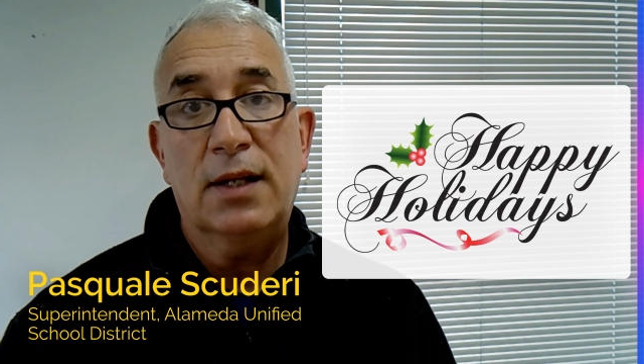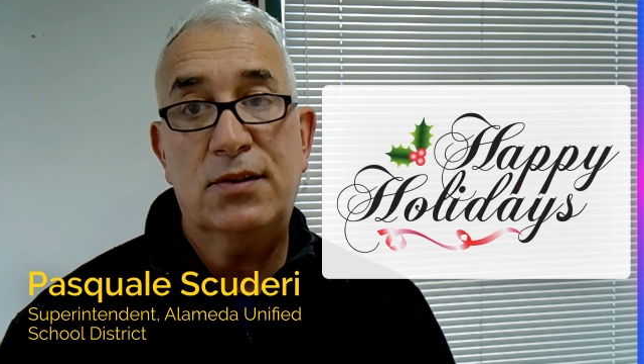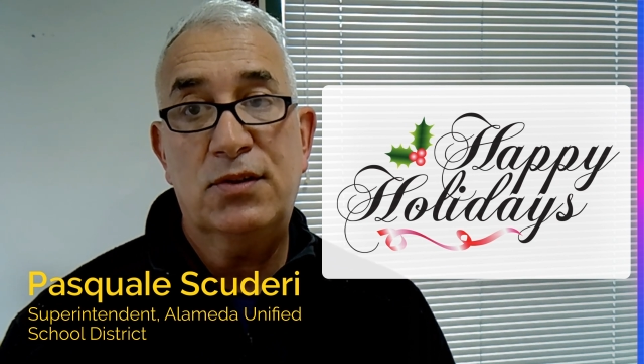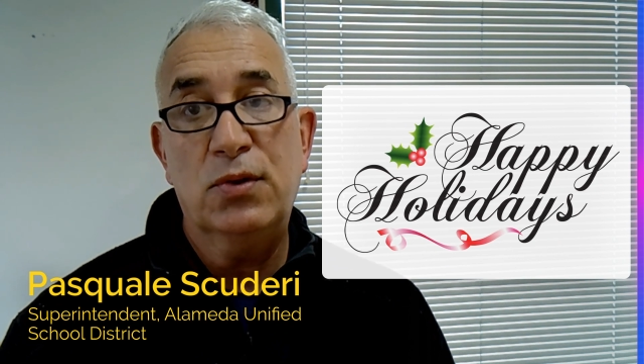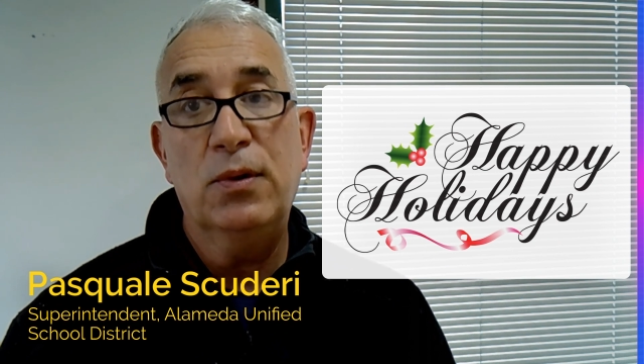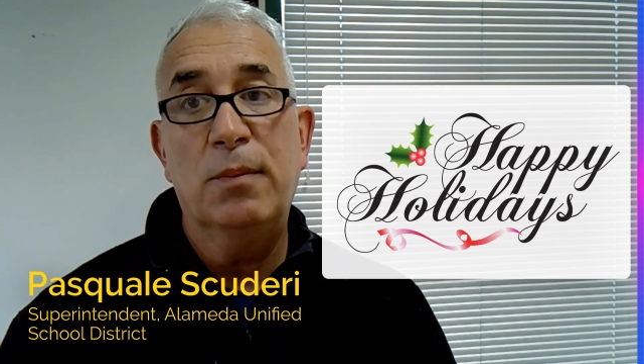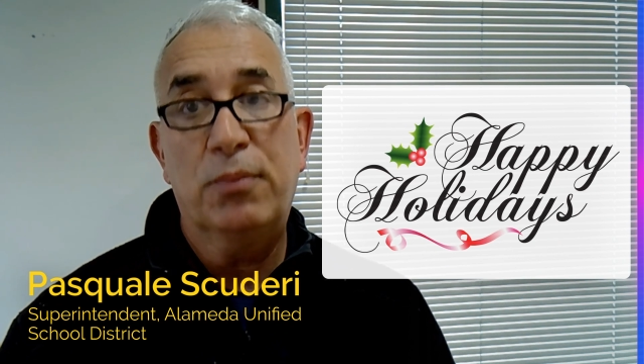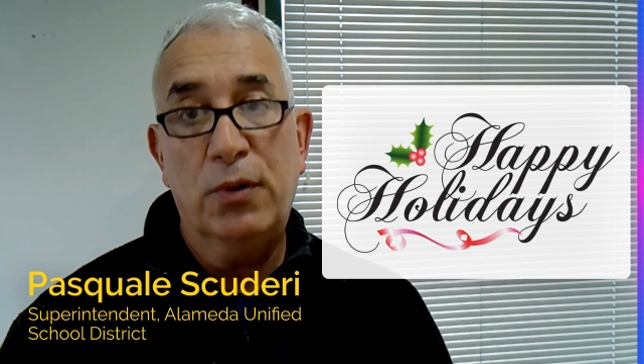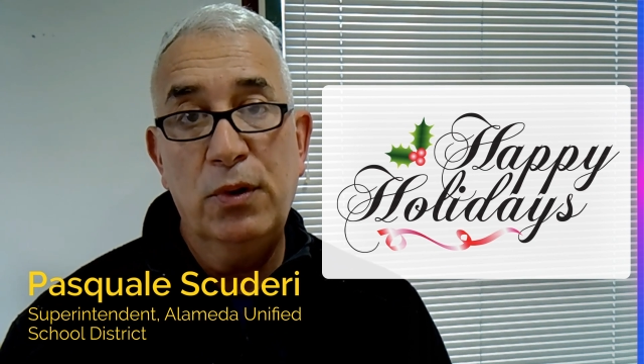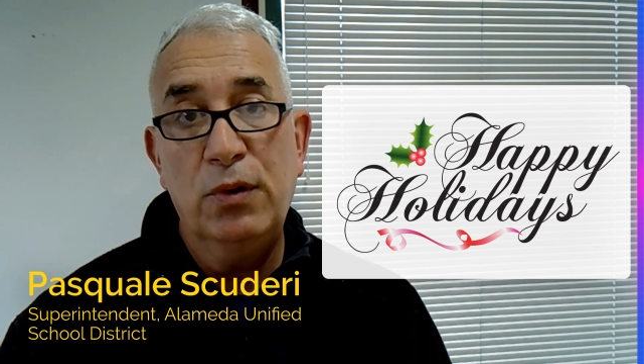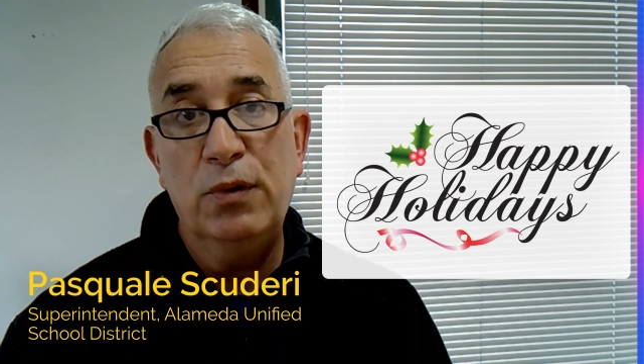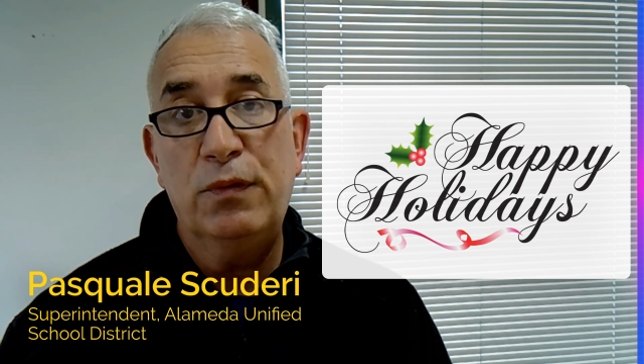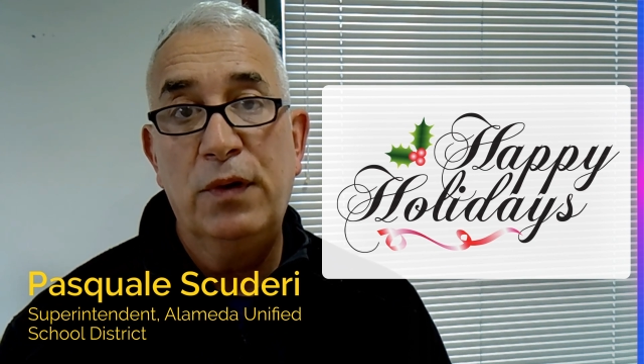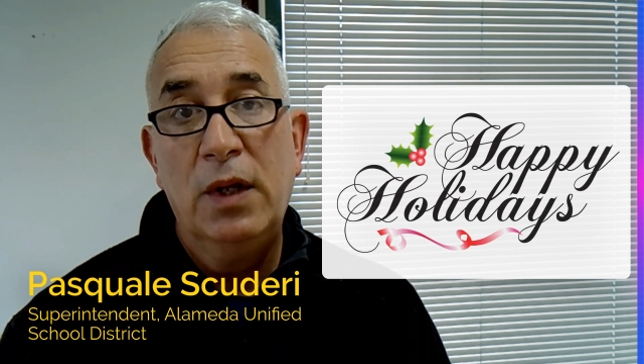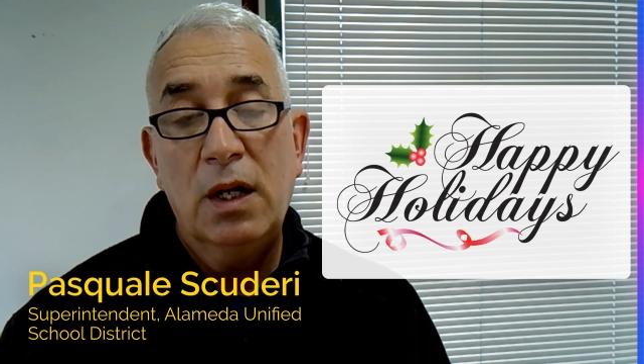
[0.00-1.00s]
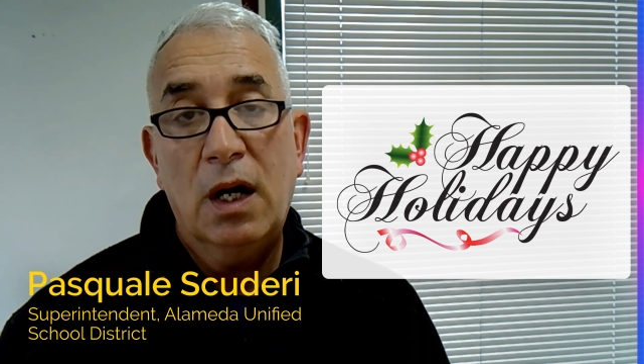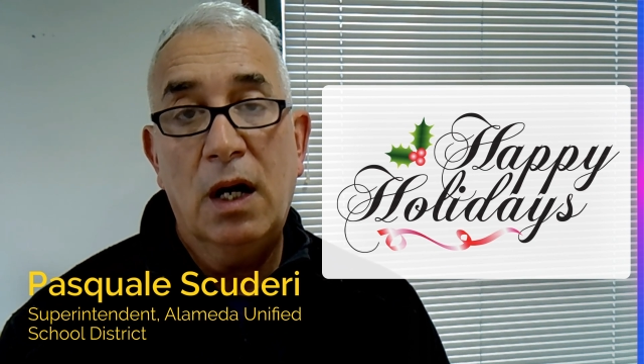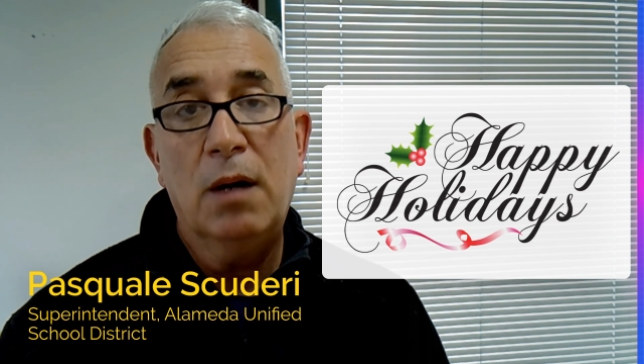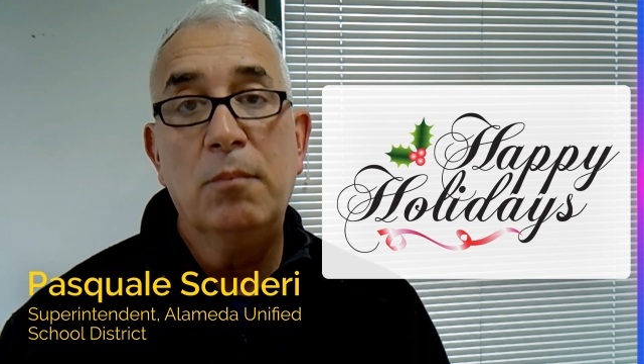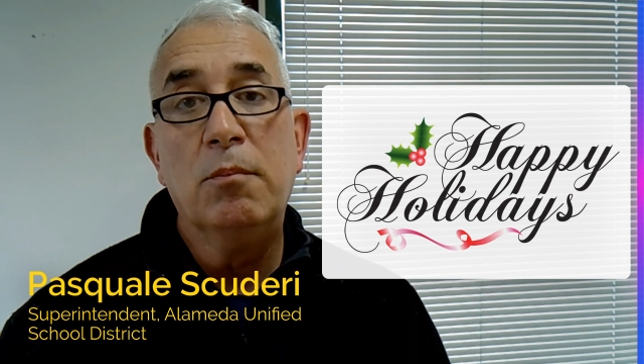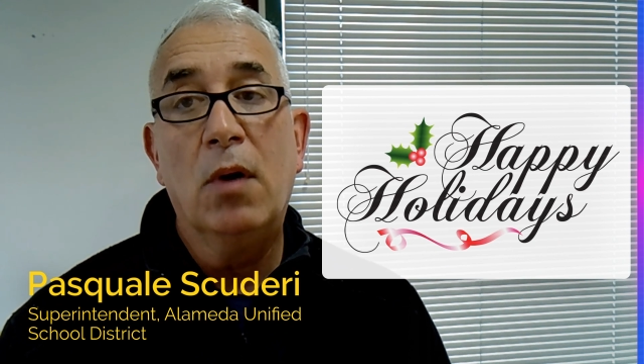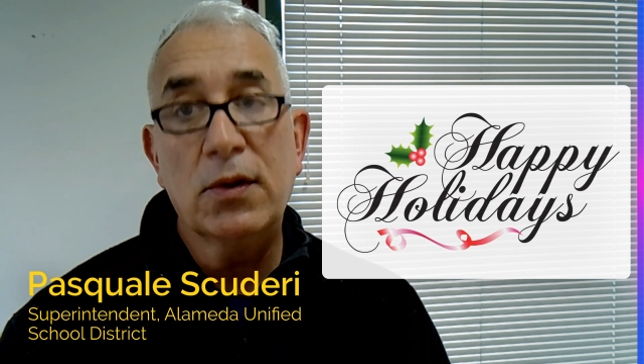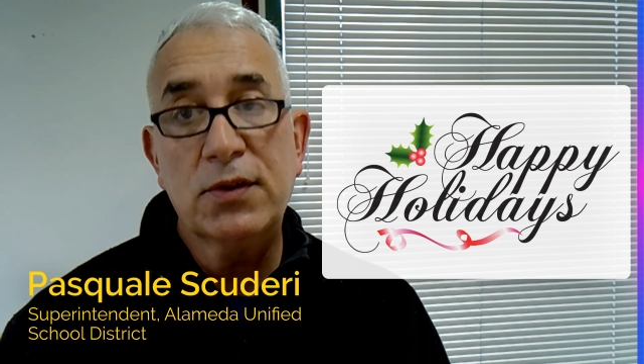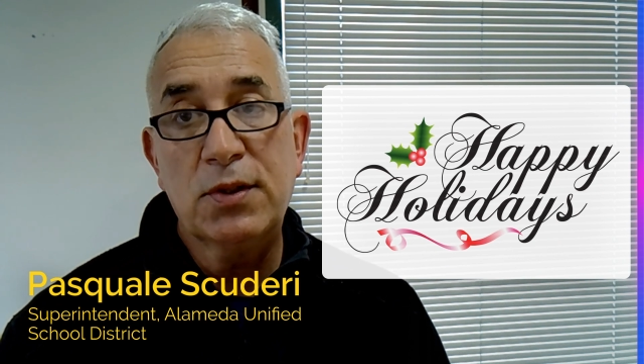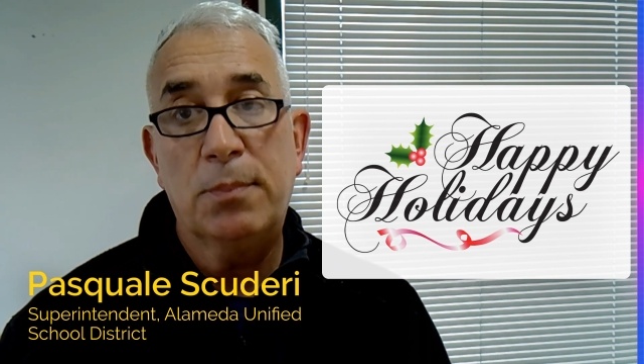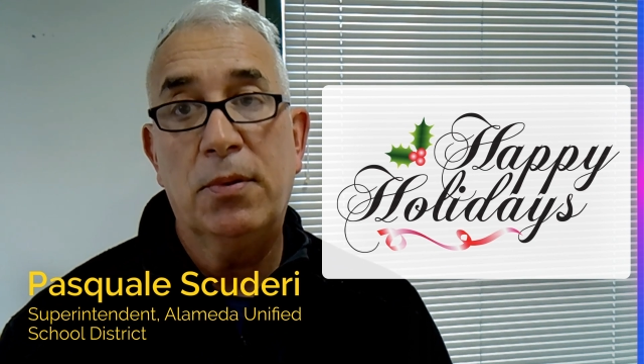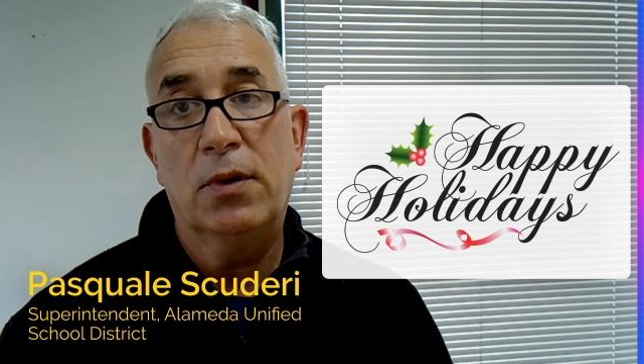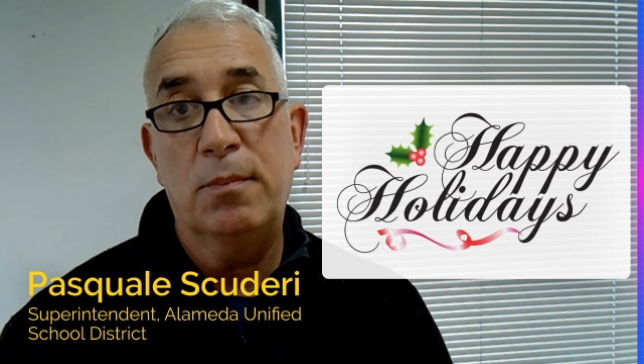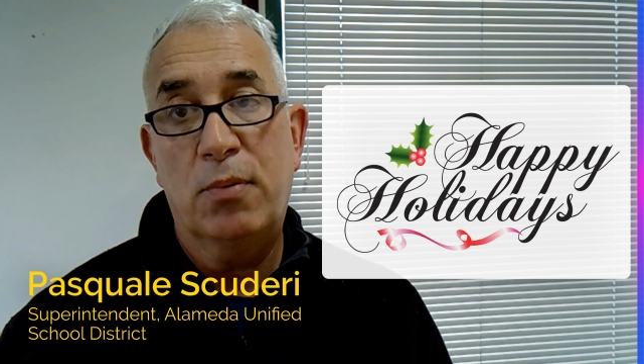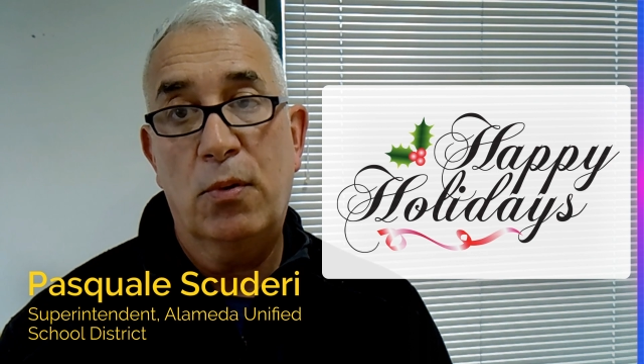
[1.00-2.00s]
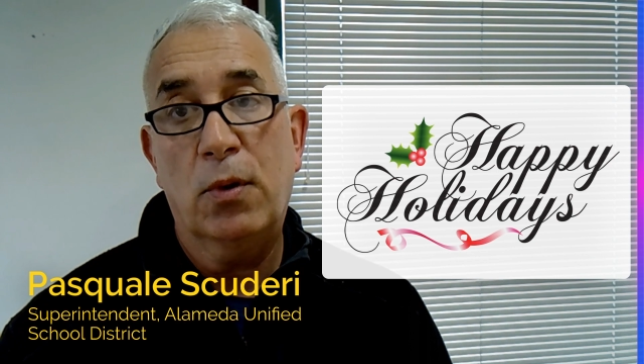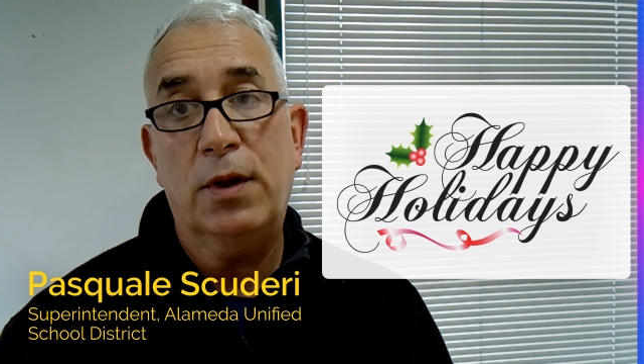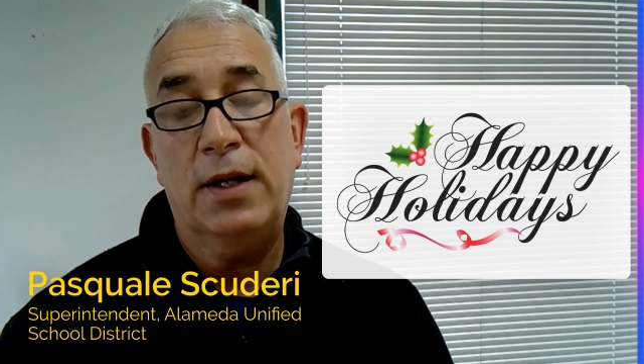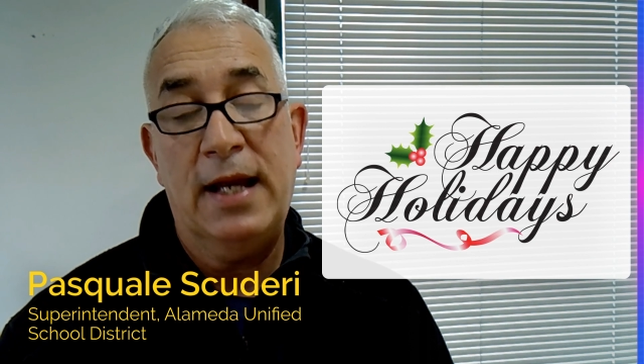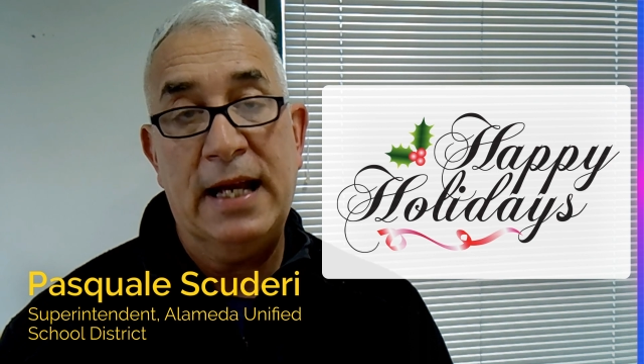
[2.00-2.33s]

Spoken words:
to improve multiple important